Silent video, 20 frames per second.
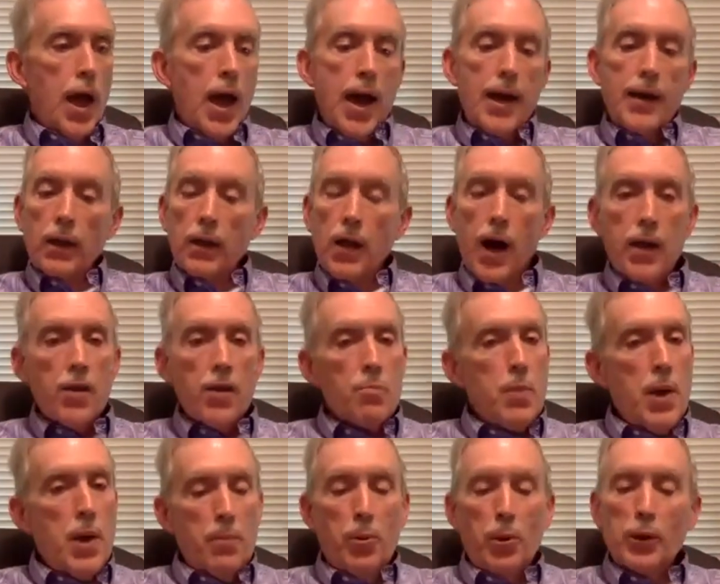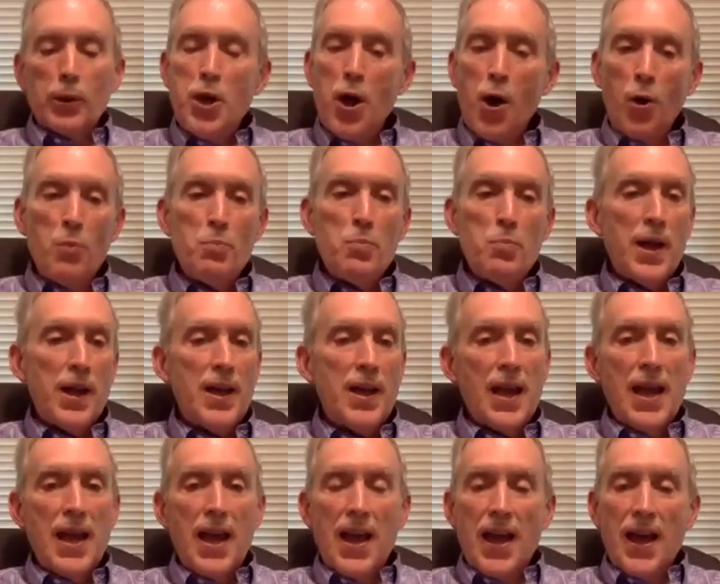And a lot of the people told me,
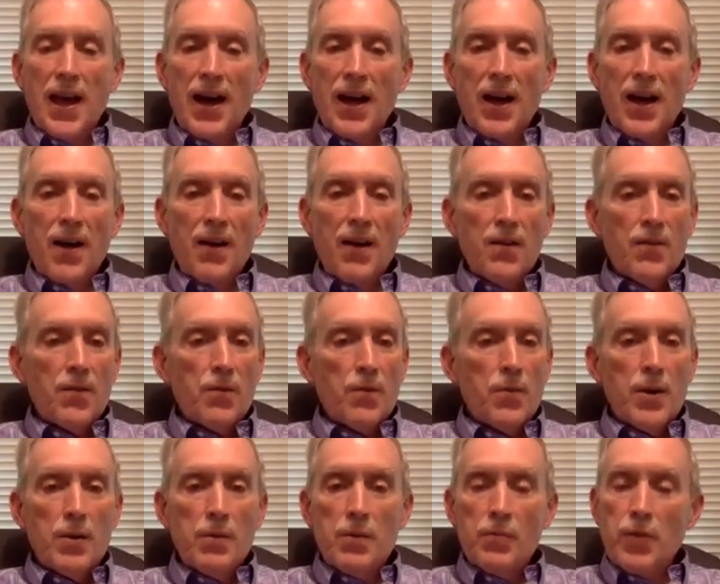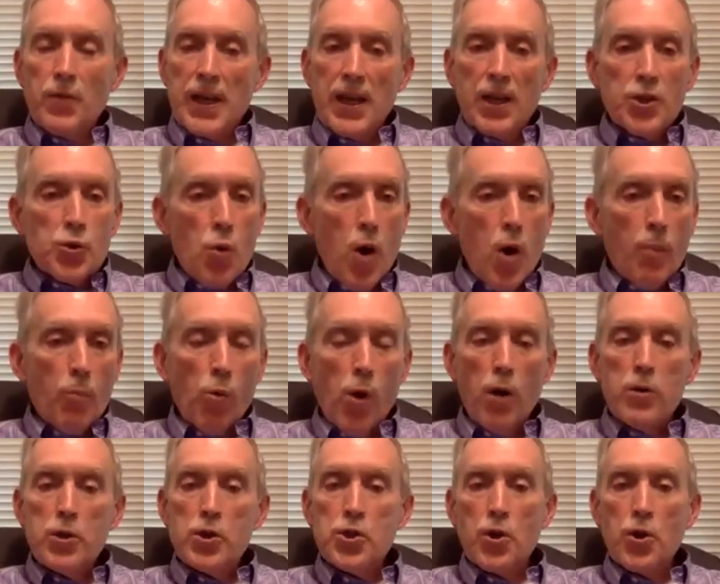the Nsawam
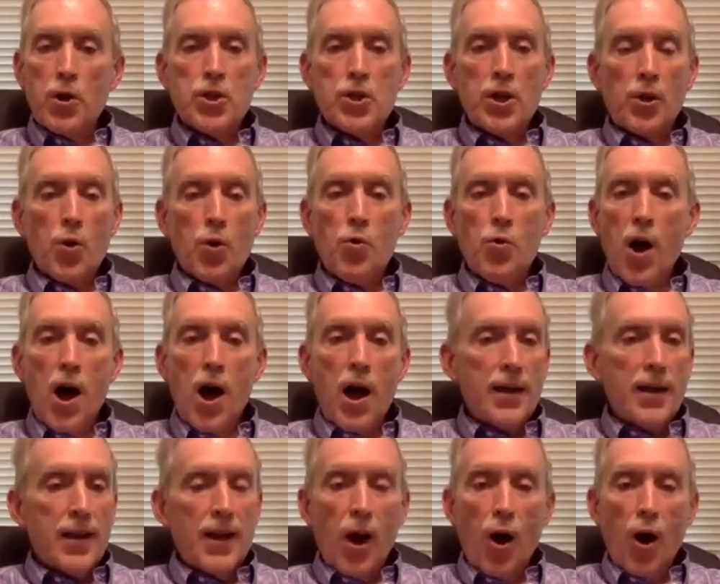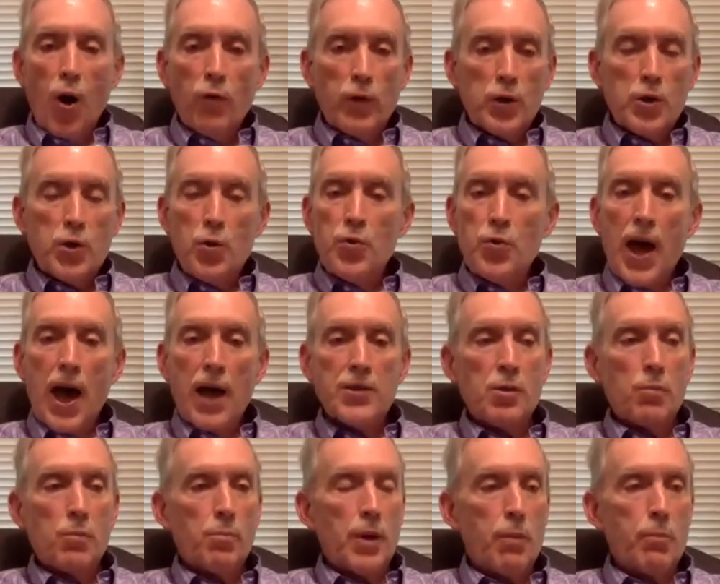Road Church in Accra, over
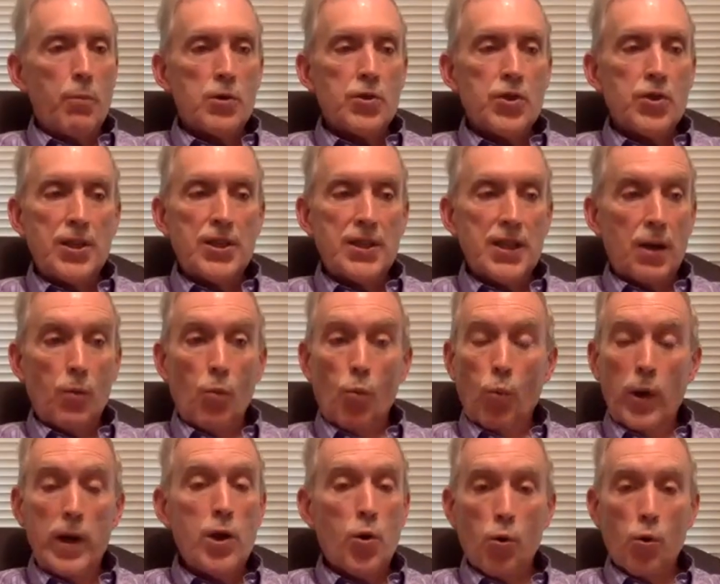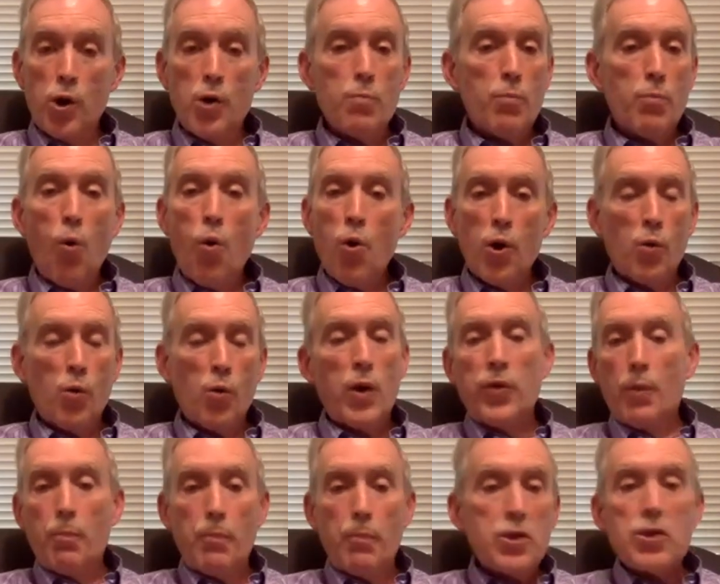2,000 members, they said, we grew more when
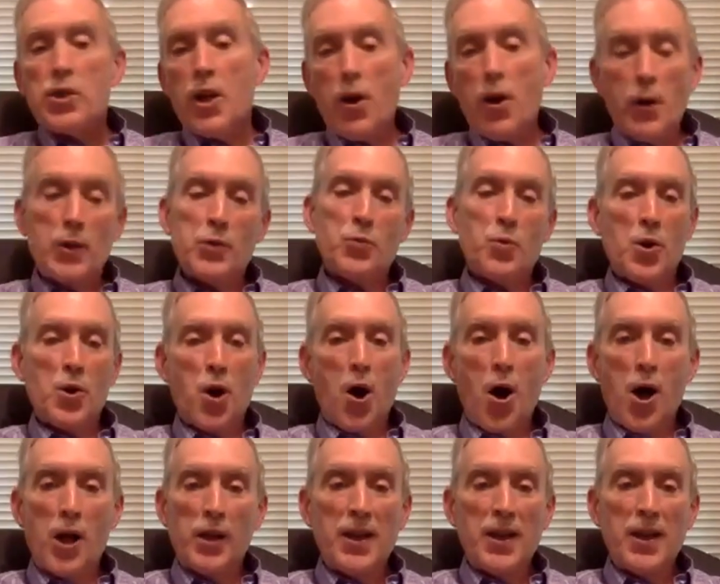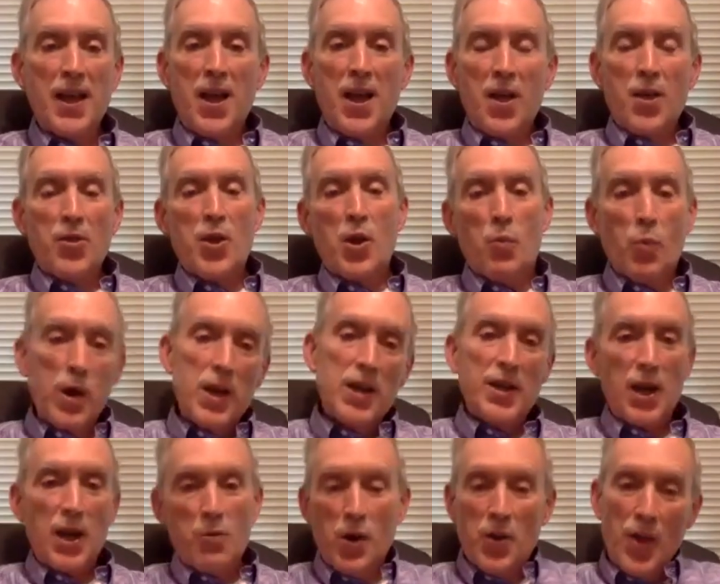the missionaries were gone than we
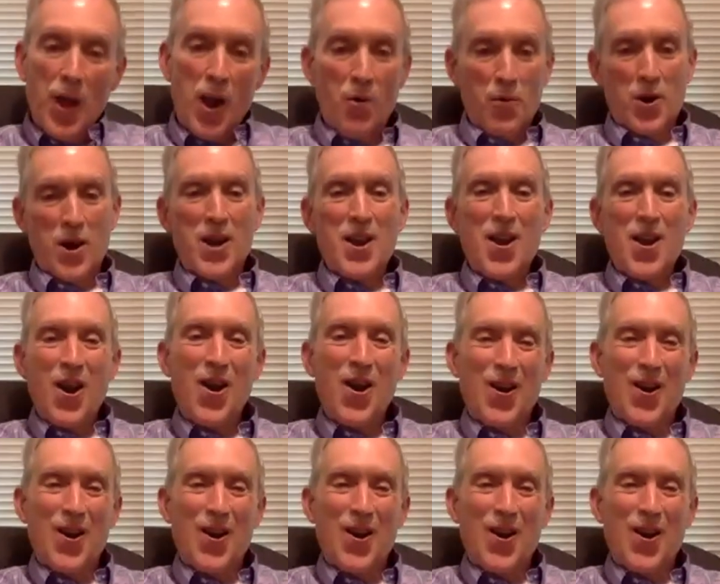did when they were here.